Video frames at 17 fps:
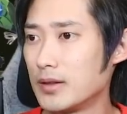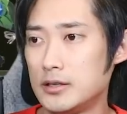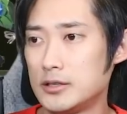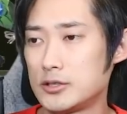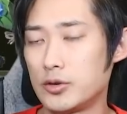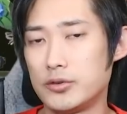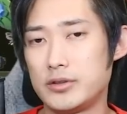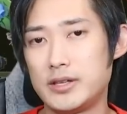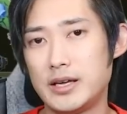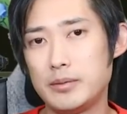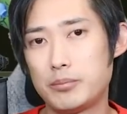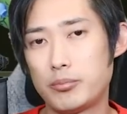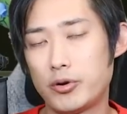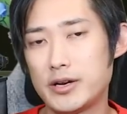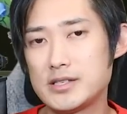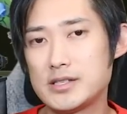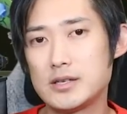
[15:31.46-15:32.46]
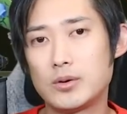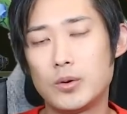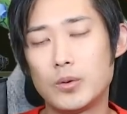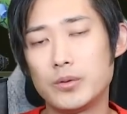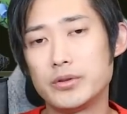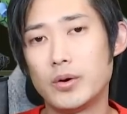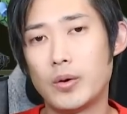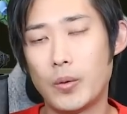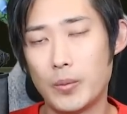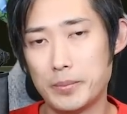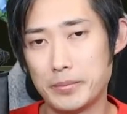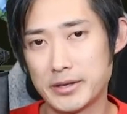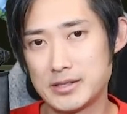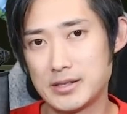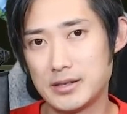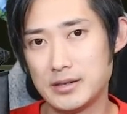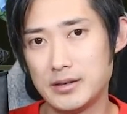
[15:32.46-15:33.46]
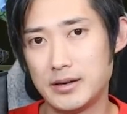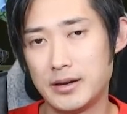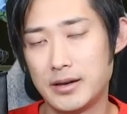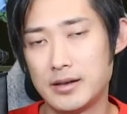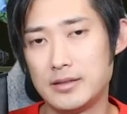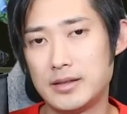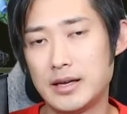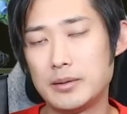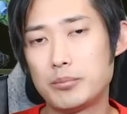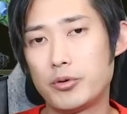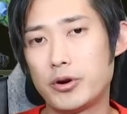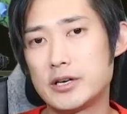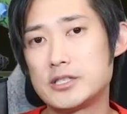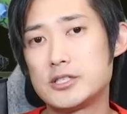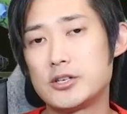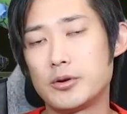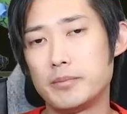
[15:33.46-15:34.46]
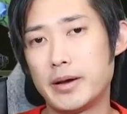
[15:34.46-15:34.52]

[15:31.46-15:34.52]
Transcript: So then press and hold the home button, then press your